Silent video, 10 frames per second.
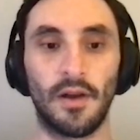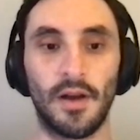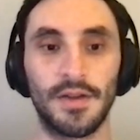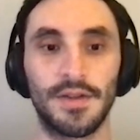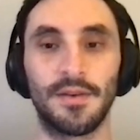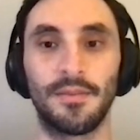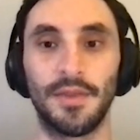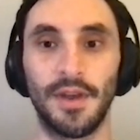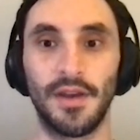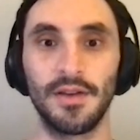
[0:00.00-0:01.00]

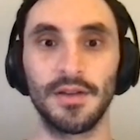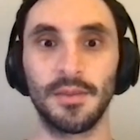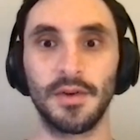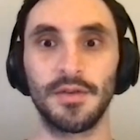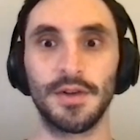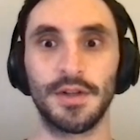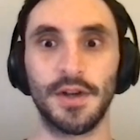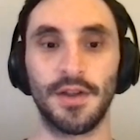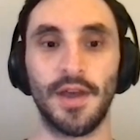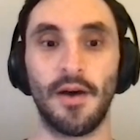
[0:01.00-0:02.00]
Awesome. Thank you so much for
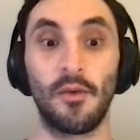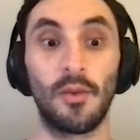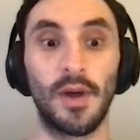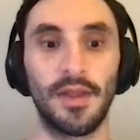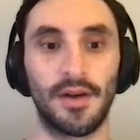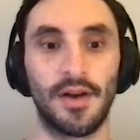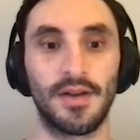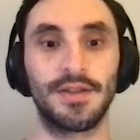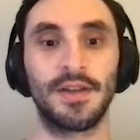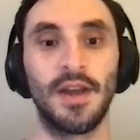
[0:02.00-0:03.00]
sharing that with
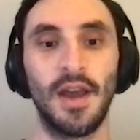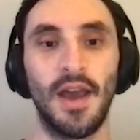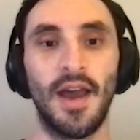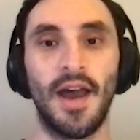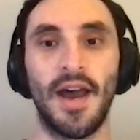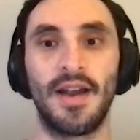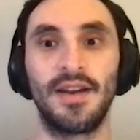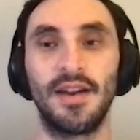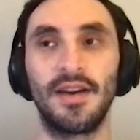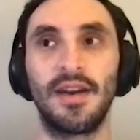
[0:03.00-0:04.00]
us.
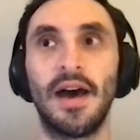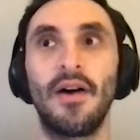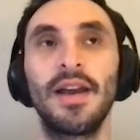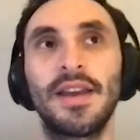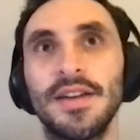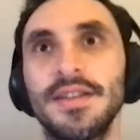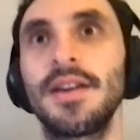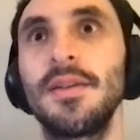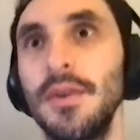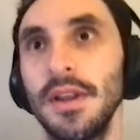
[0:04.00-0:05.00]
And now I guess
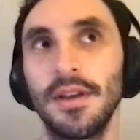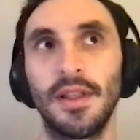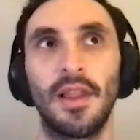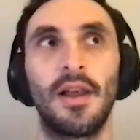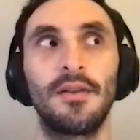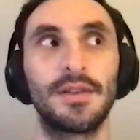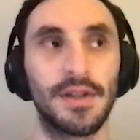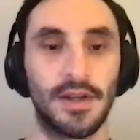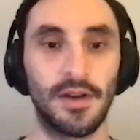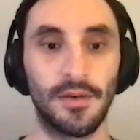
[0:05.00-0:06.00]
I'd really love
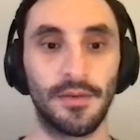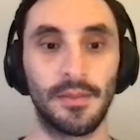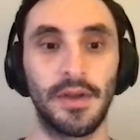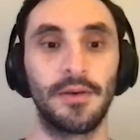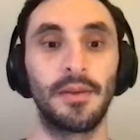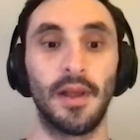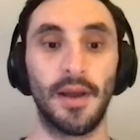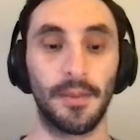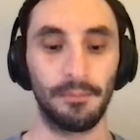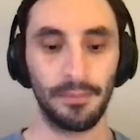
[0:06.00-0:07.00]
to hear from you.
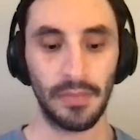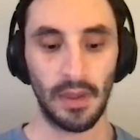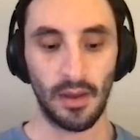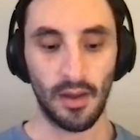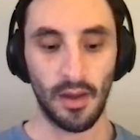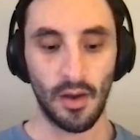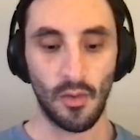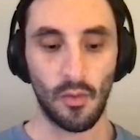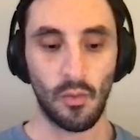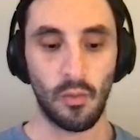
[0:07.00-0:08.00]
Like,
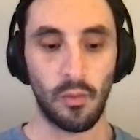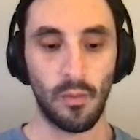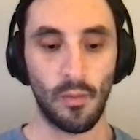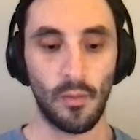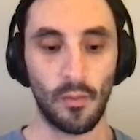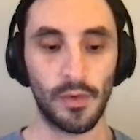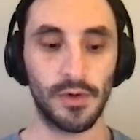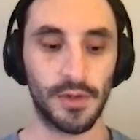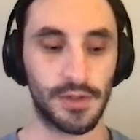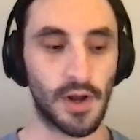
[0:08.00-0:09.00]

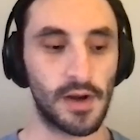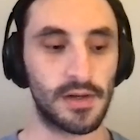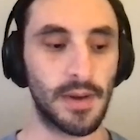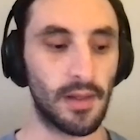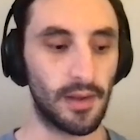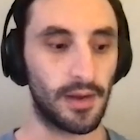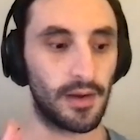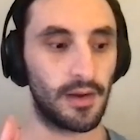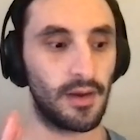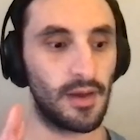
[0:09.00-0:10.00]
you just talked about like